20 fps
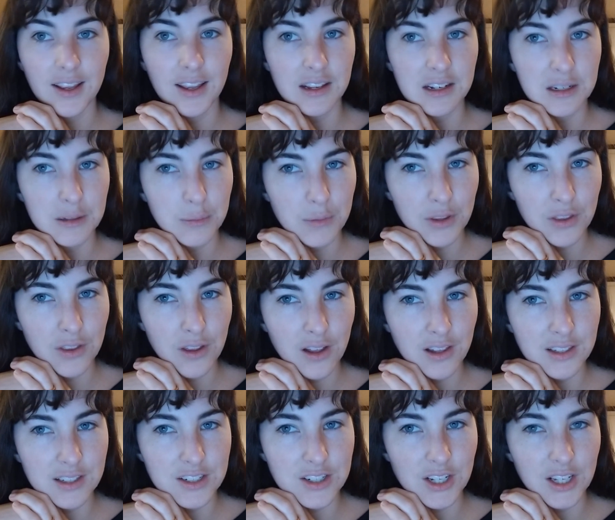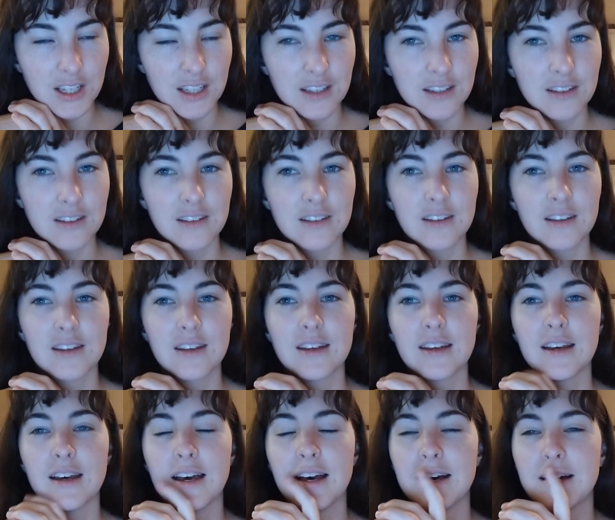and mythology.
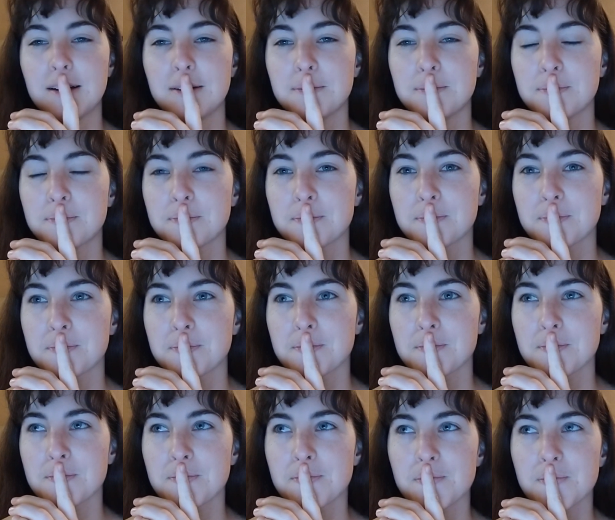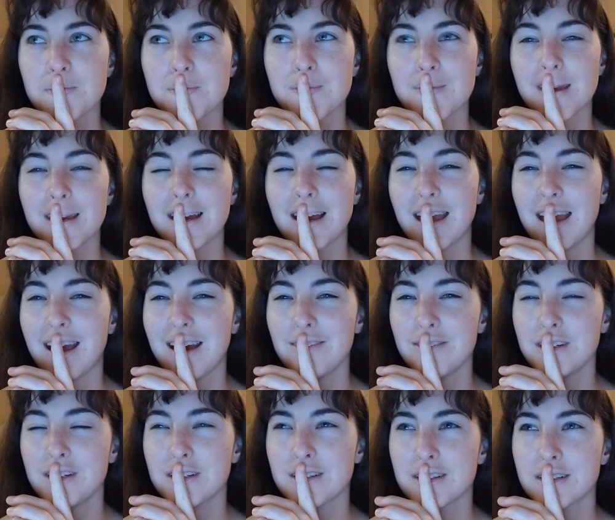I
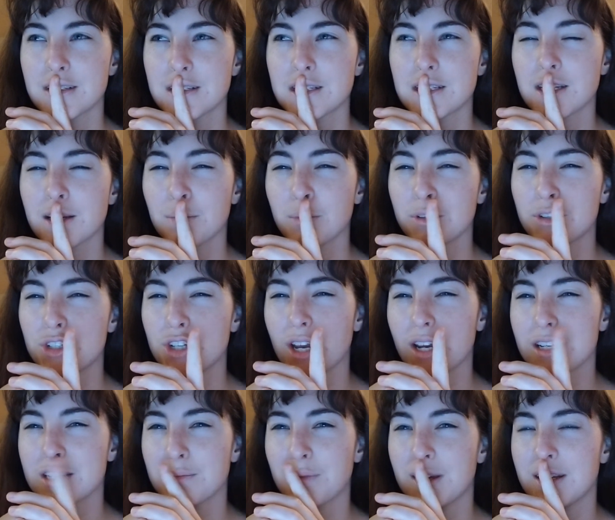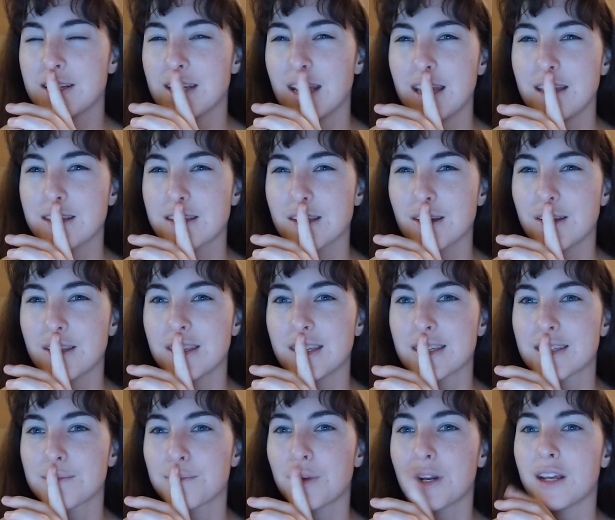haven't double-checked my dates on
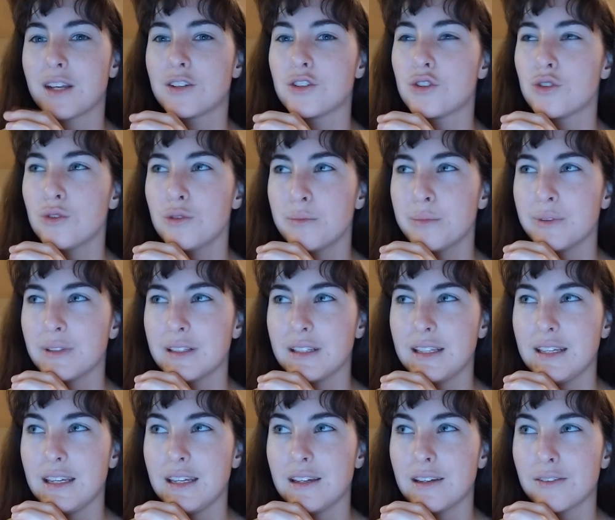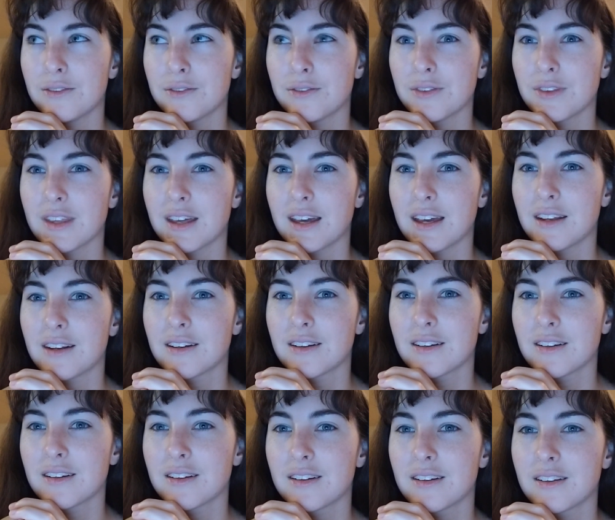this, but I do believe that
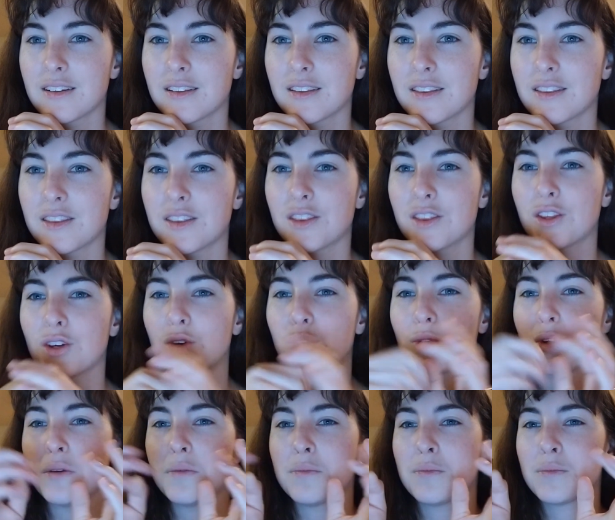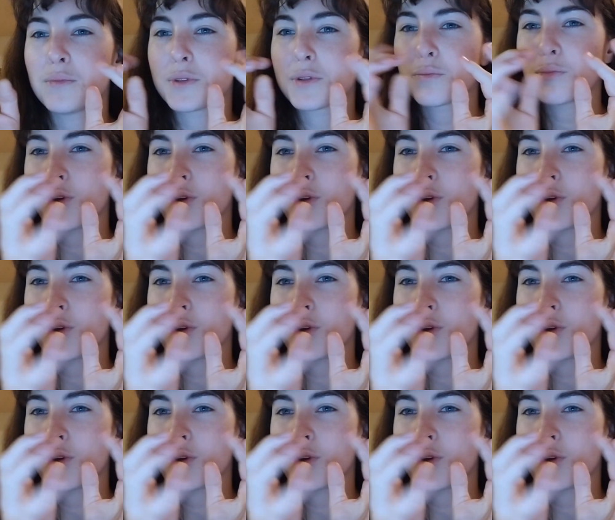the Grimm's